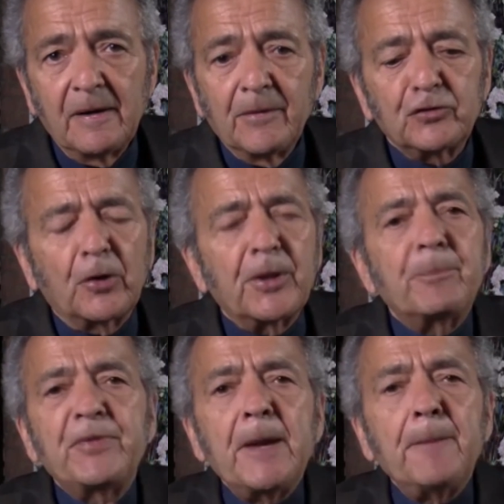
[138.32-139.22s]
So
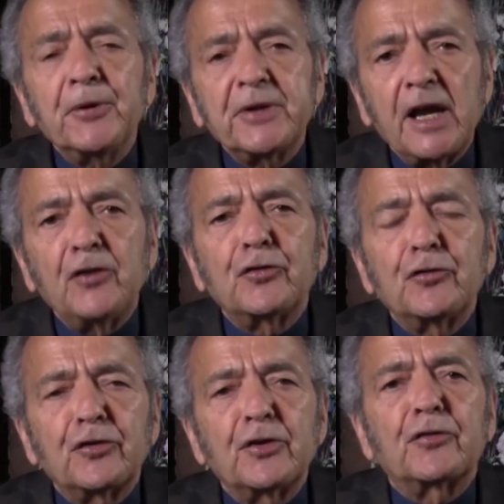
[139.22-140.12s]
the
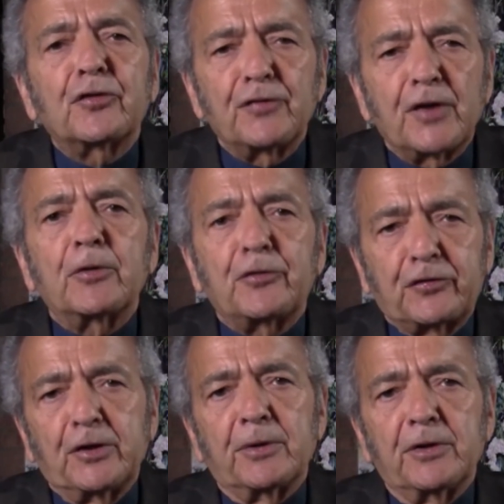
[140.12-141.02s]
implications of this are very
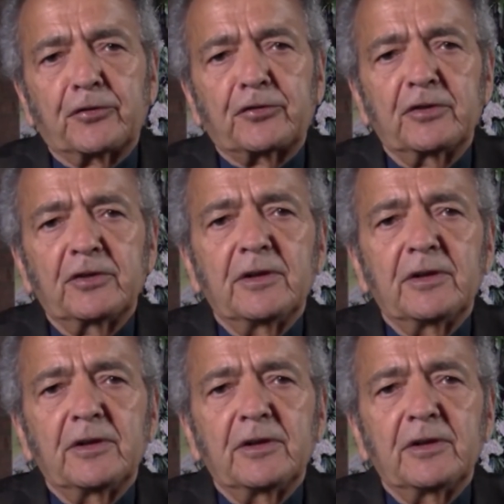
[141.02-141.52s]
serious.